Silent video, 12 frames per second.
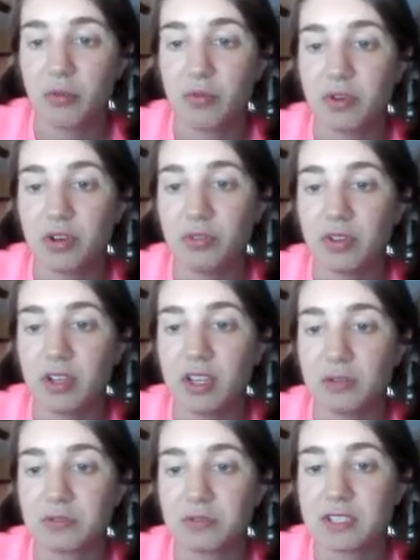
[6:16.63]
we know that
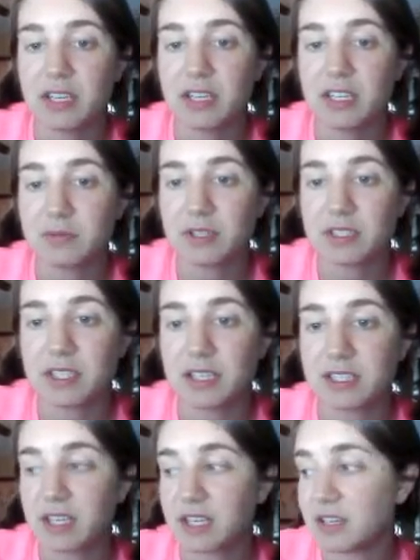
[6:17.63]
equals 6. Well, let's take a
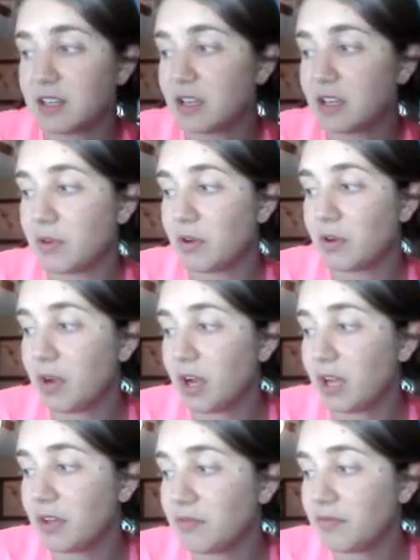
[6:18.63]
second to think about
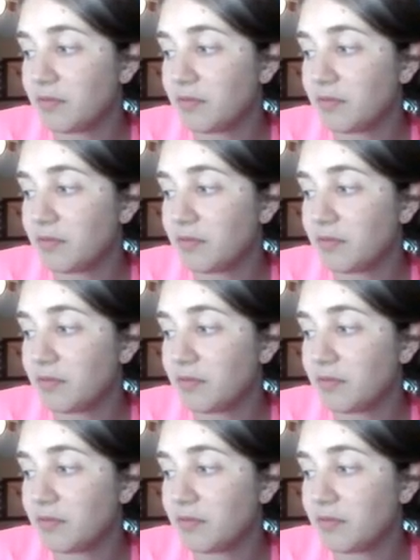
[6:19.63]
why.